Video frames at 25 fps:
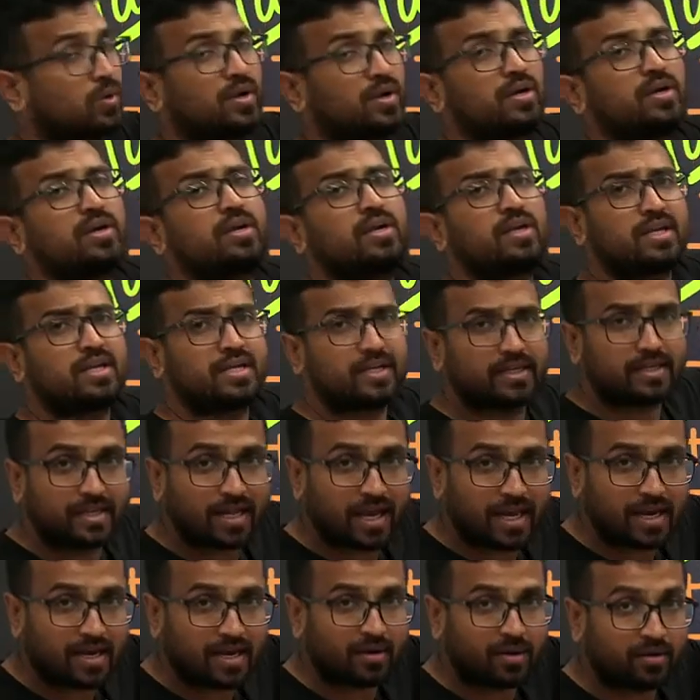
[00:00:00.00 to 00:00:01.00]
1,
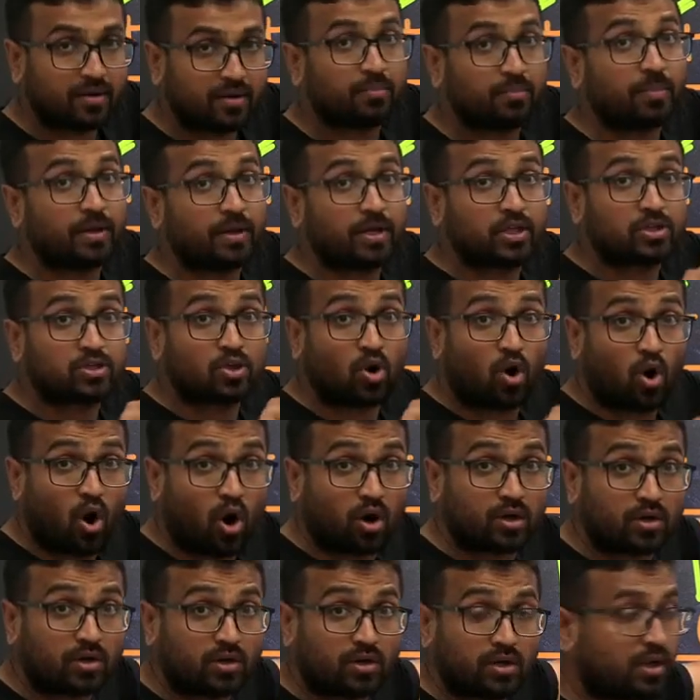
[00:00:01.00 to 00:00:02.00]
10, because
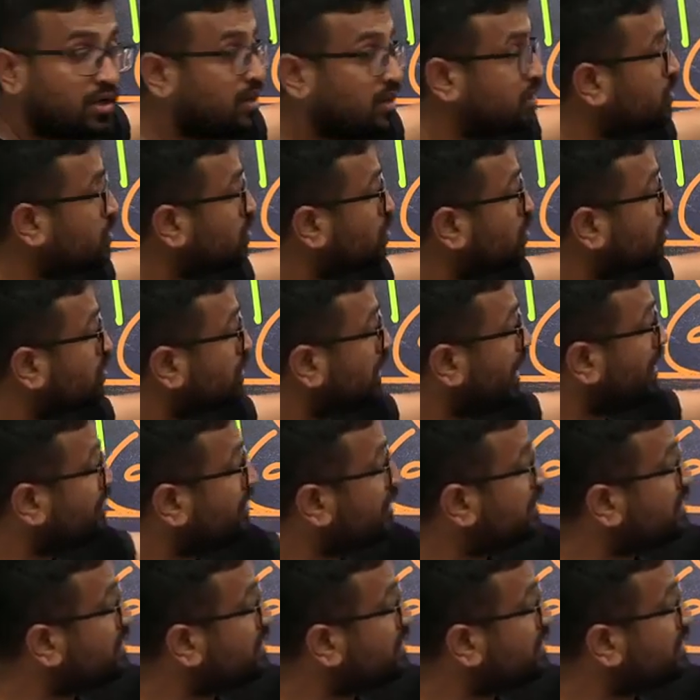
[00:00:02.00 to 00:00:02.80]
octal, you don't have